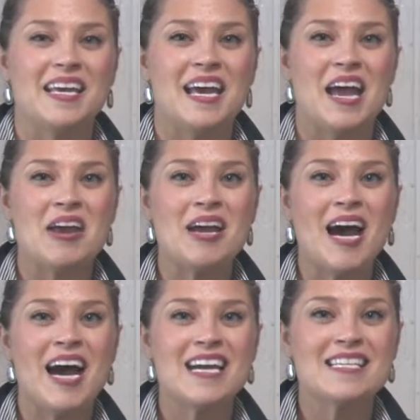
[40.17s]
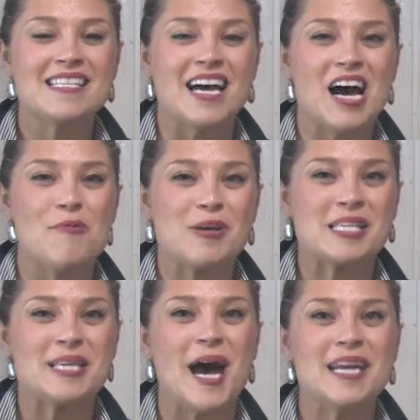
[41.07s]
Hey guys, I'm
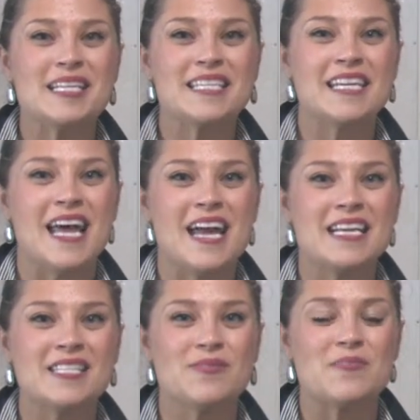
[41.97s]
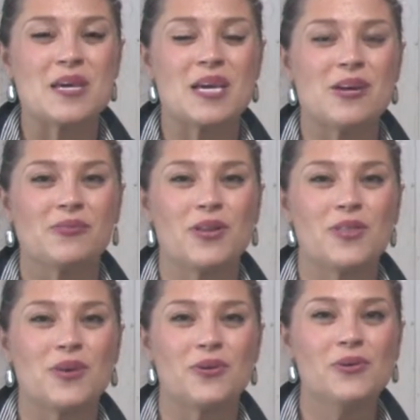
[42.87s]
excited today to be here with
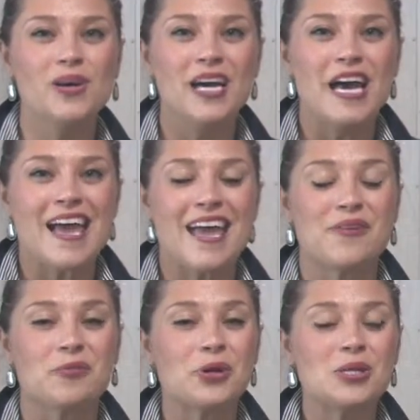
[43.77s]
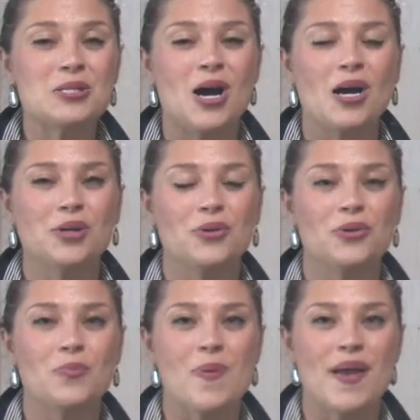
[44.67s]
you, and we're going to talk a
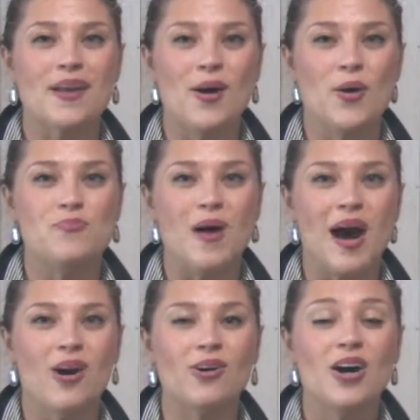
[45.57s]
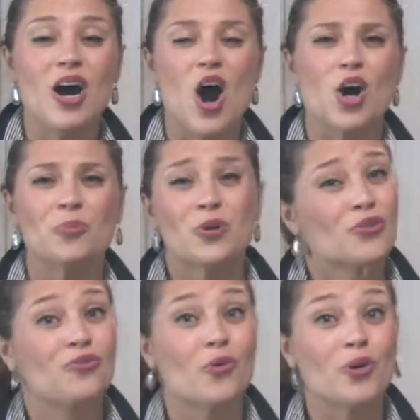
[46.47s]
little bit about our
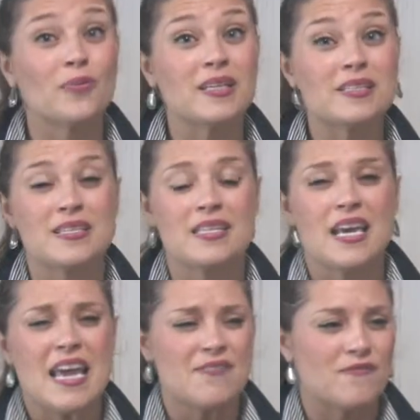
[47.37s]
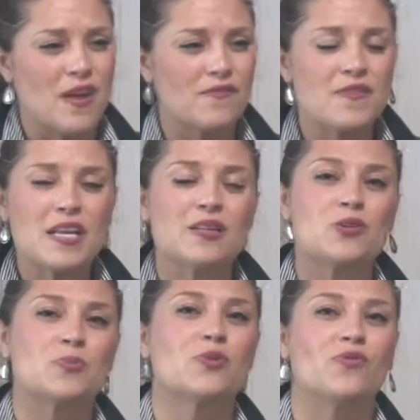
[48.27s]
performance and feeding those
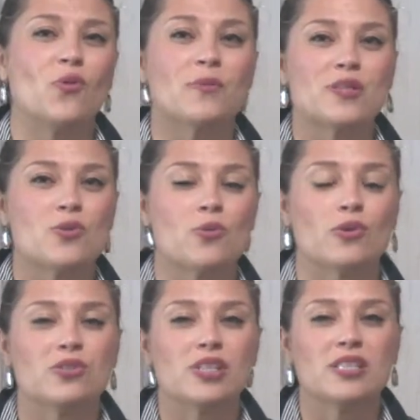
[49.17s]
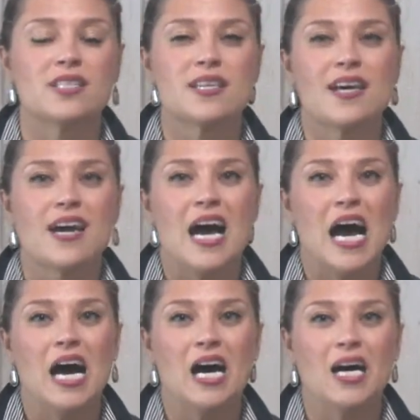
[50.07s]
performance horses.
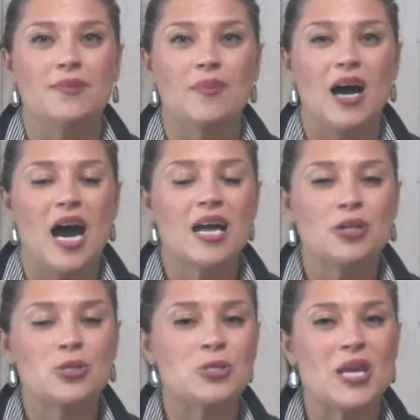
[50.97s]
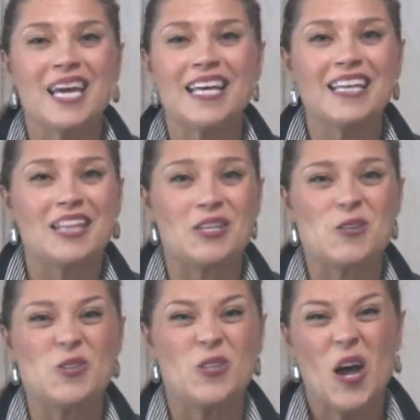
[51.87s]
I understand that
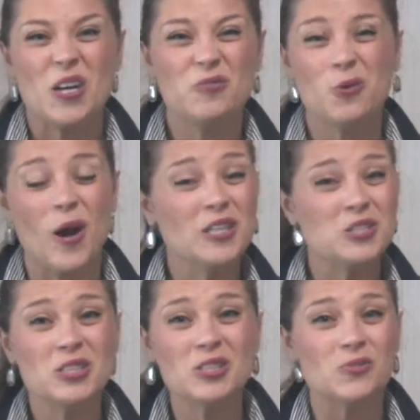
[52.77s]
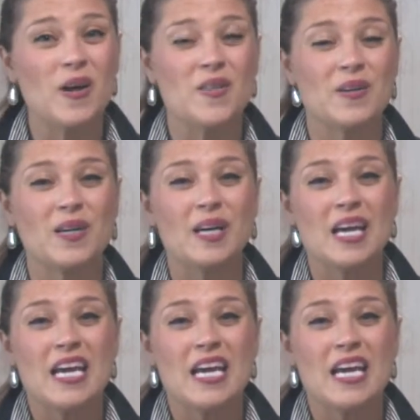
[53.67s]
there's a lot of questions whether,